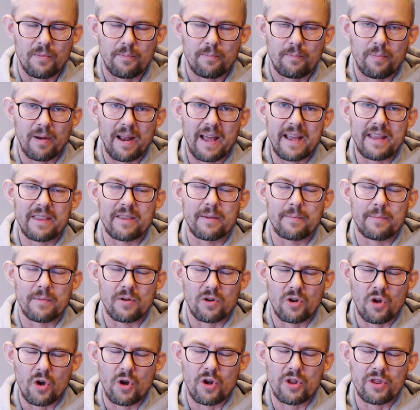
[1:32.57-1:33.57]
play them,
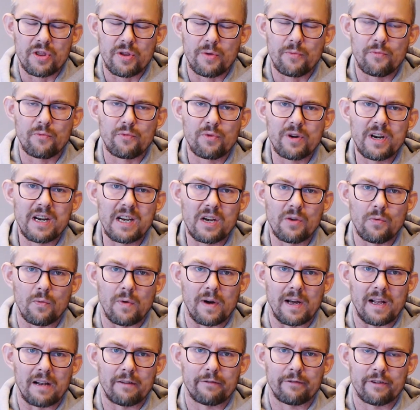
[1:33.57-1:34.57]
learn them really
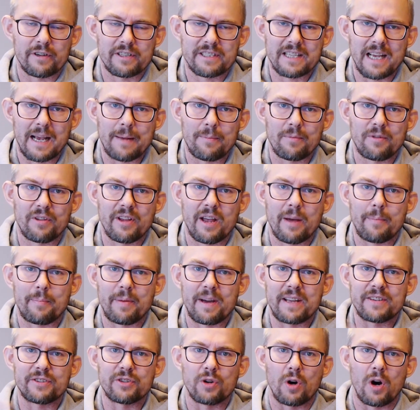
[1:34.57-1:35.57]
well, for example the
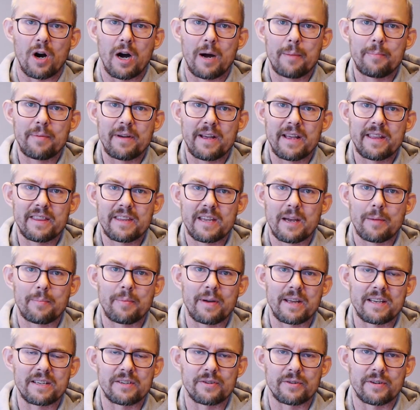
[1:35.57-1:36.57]
arpeggio up and the
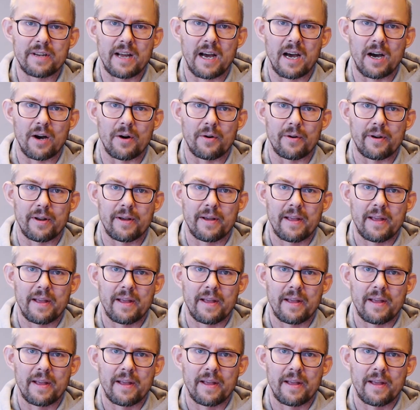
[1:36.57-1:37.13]
arpeggio down,